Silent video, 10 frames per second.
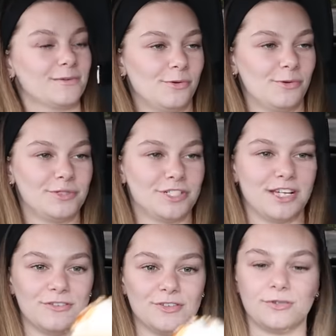Oh, she
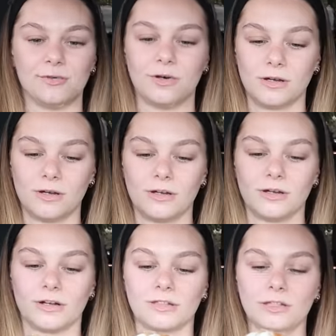gave us two.
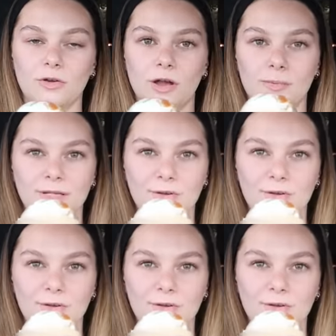The crumbly